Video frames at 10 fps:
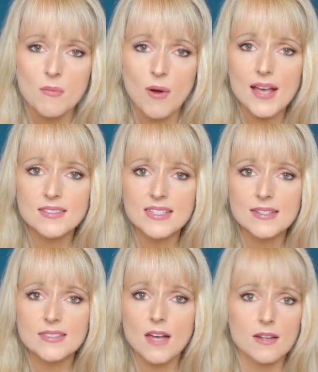
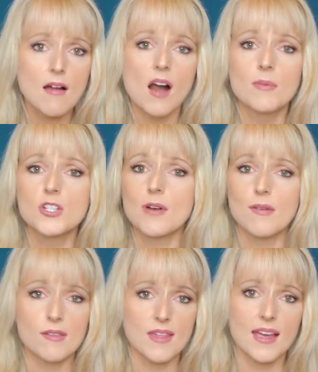Pricing is not an
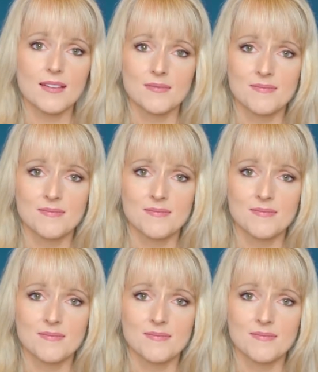arbitrary thing.